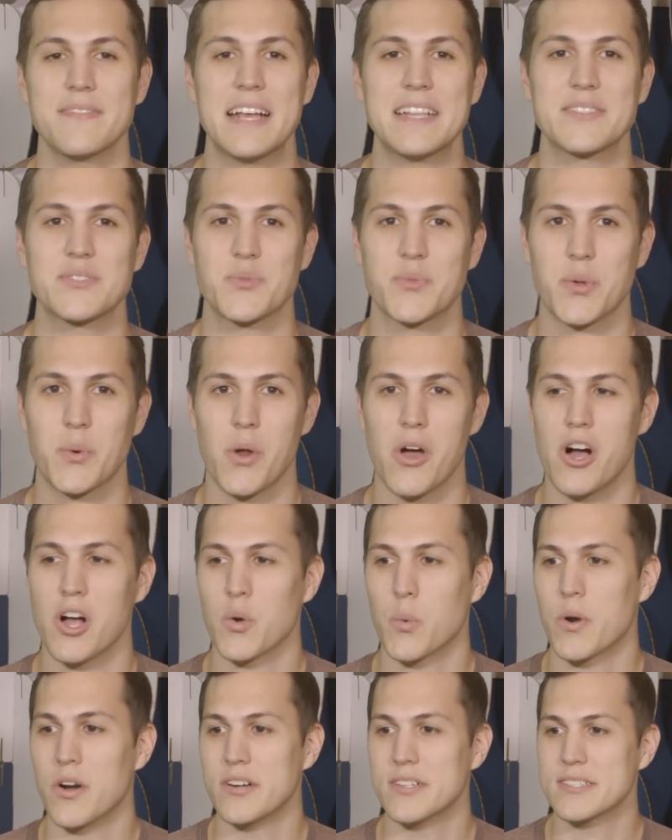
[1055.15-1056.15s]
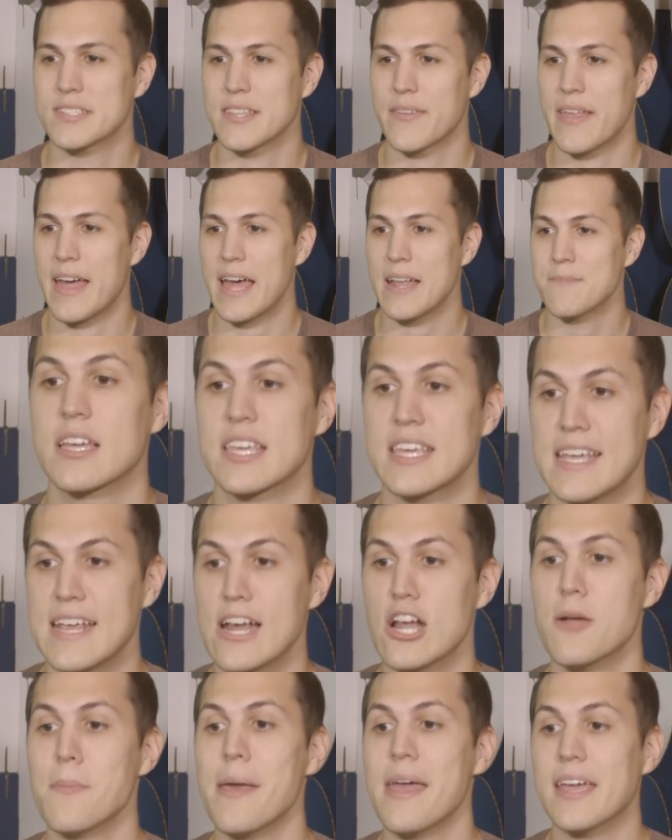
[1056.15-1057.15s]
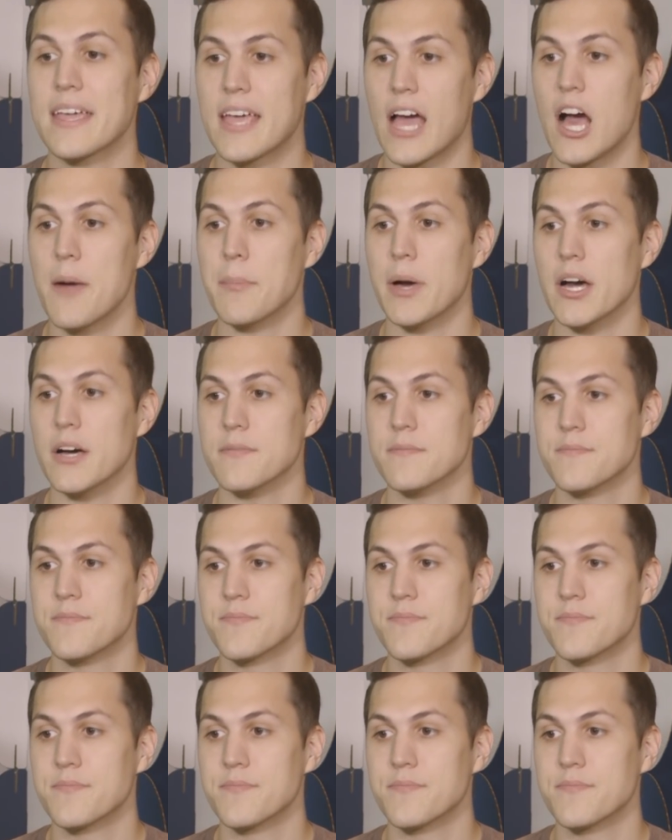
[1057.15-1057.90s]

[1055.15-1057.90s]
That's the wrong words to that. Guillerme Gama.